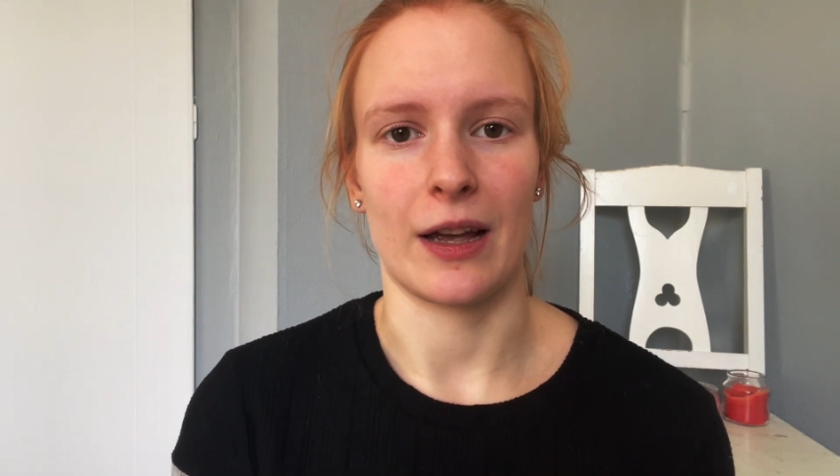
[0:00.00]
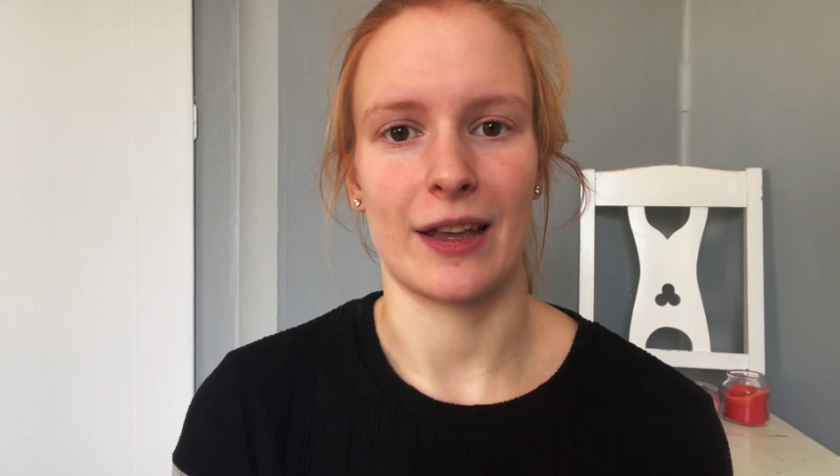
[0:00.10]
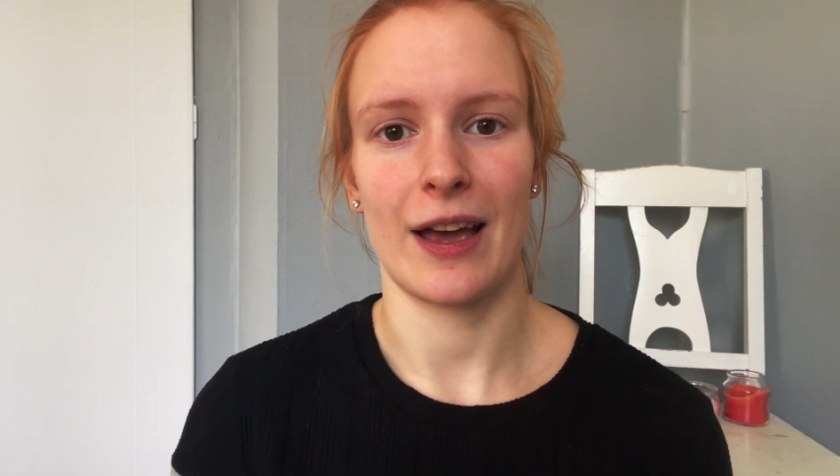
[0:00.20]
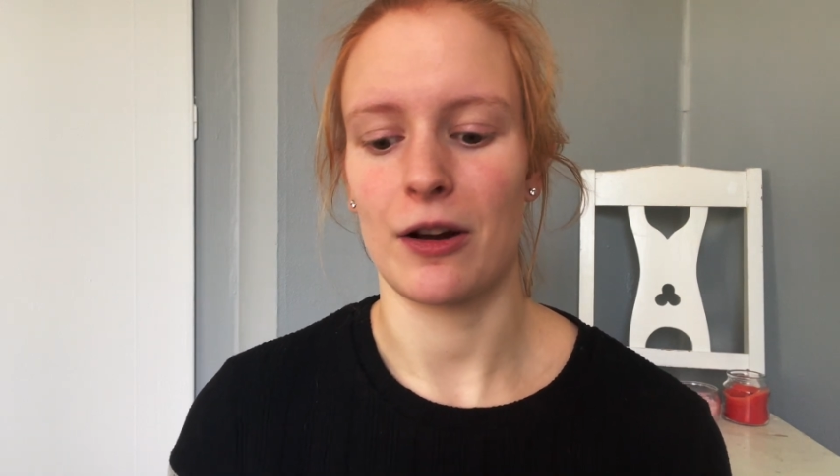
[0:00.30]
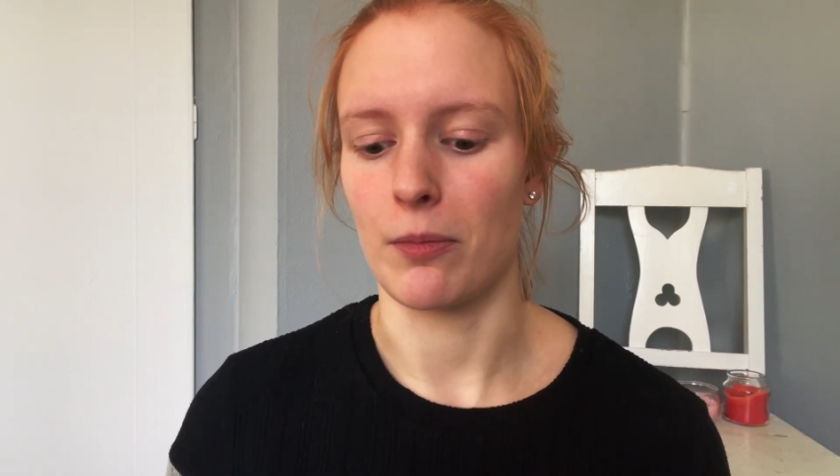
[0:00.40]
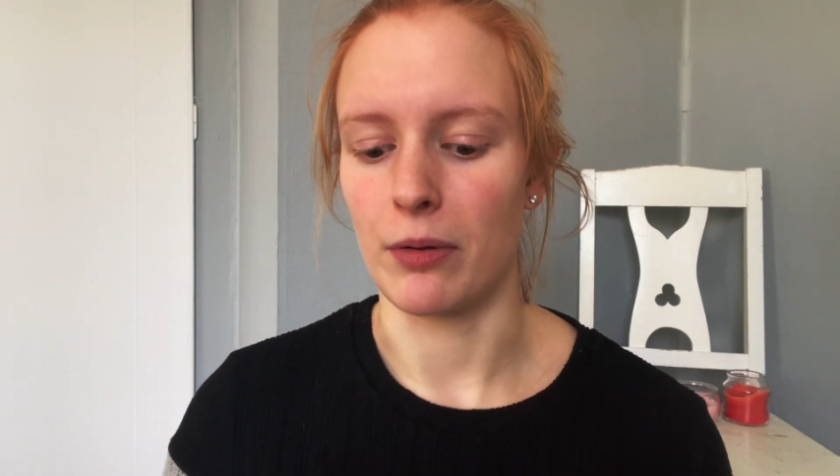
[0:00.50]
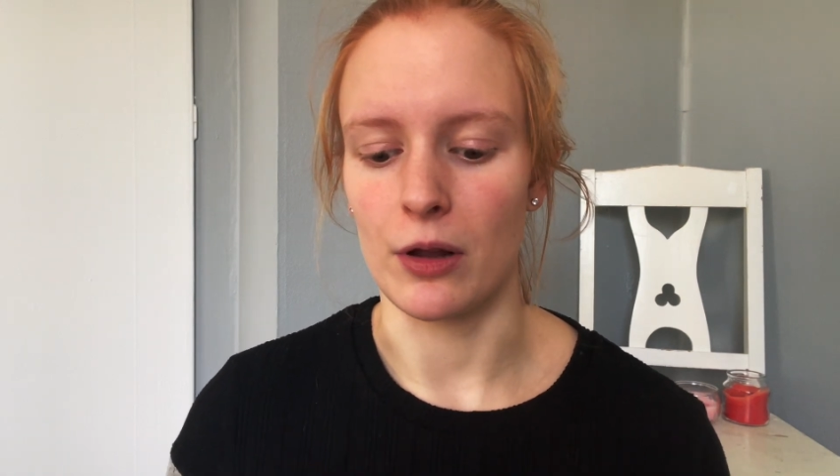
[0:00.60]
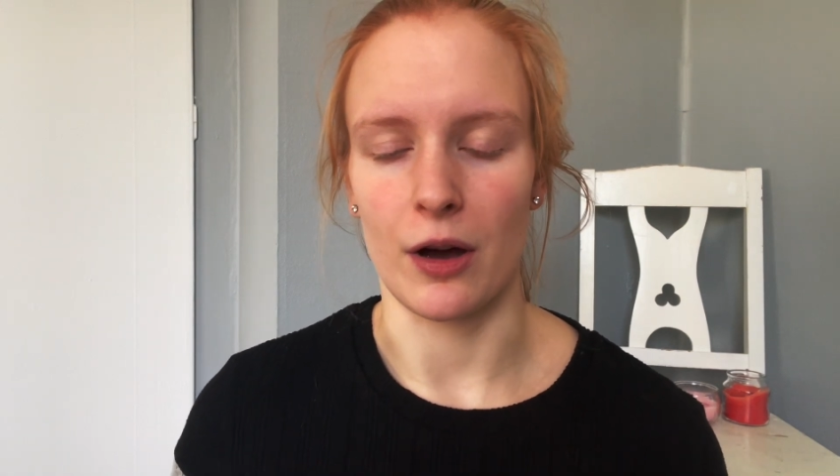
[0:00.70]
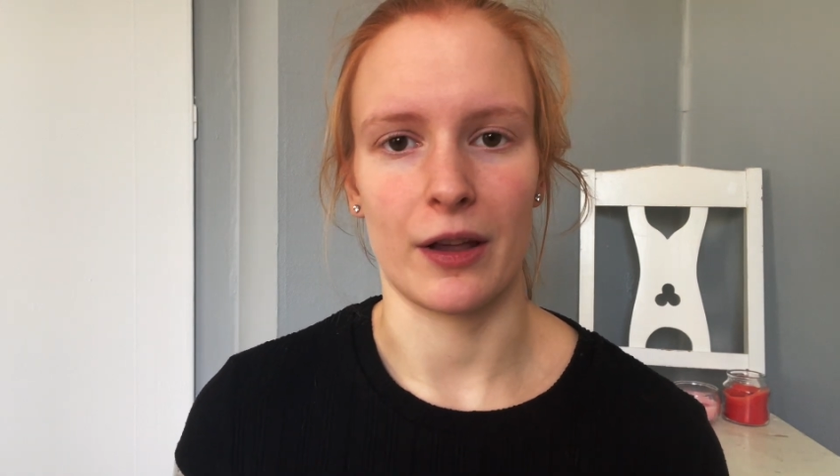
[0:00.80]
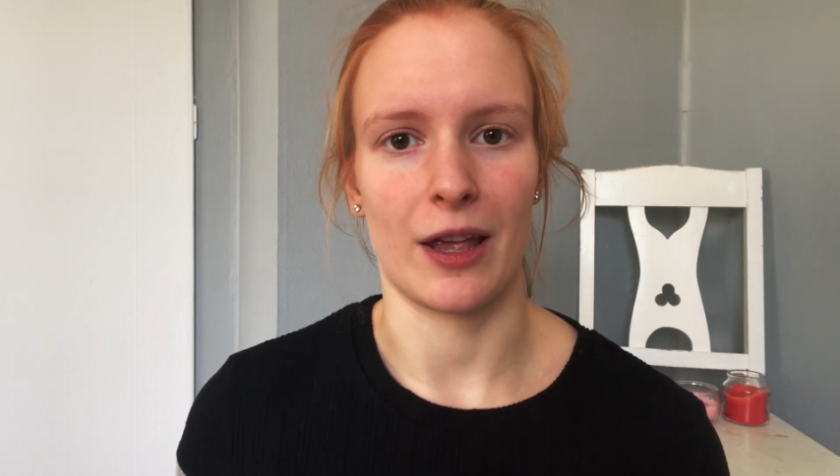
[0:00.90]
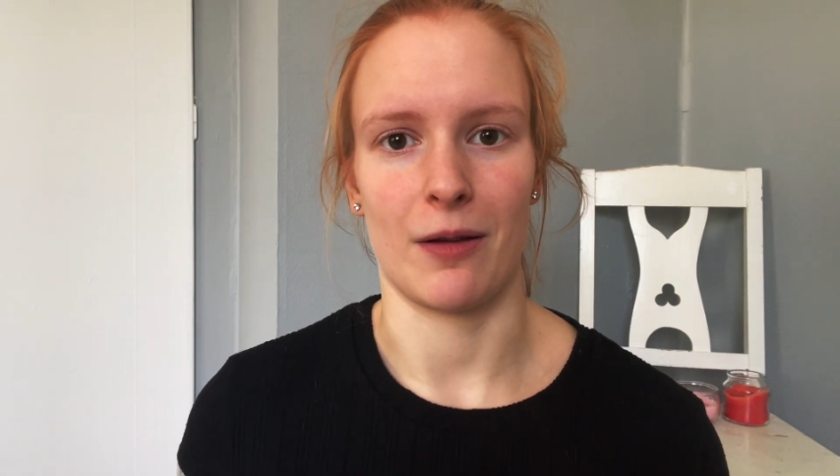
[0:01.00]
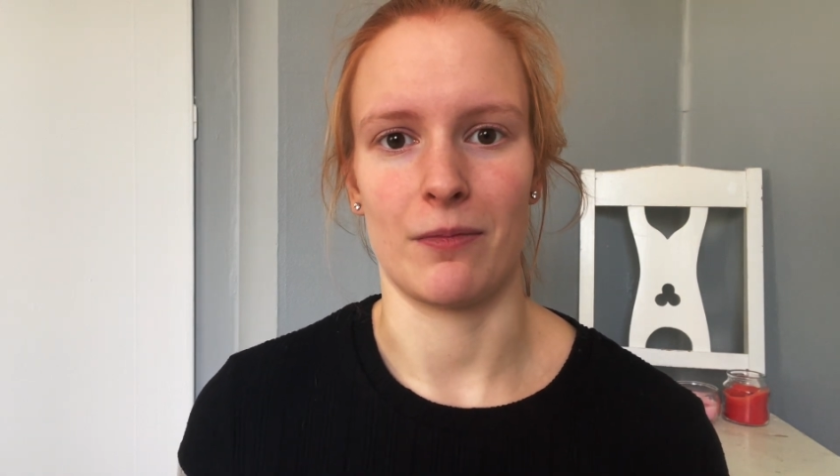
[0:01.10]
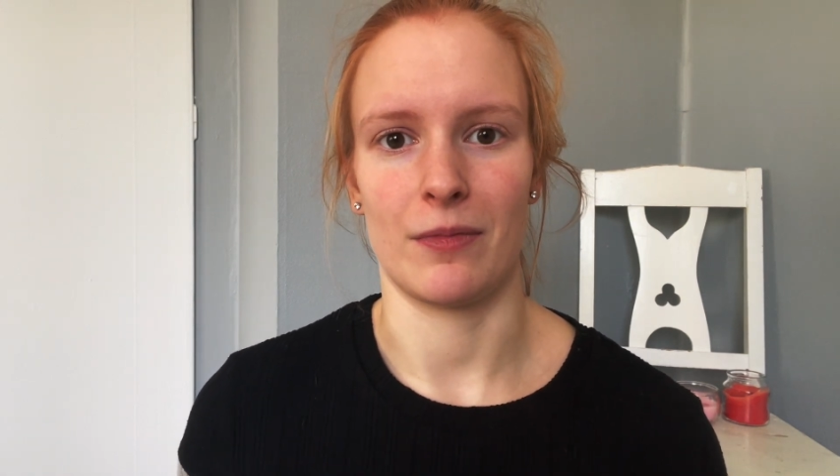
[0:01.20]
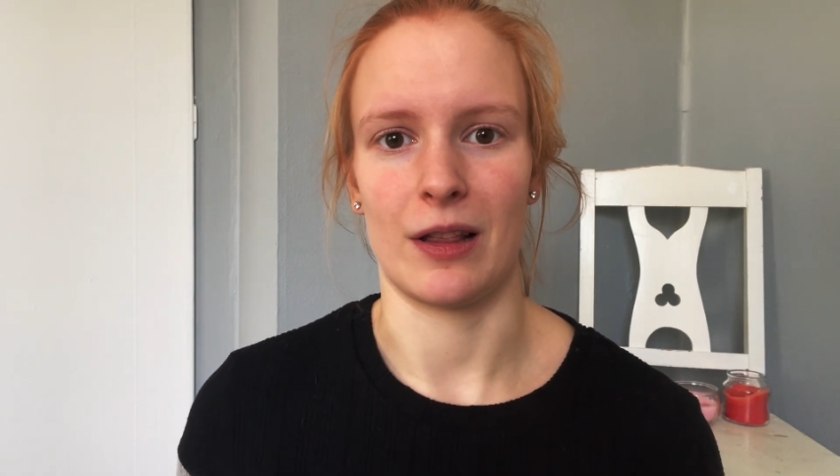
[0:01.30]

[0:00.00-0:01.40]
I cannot block him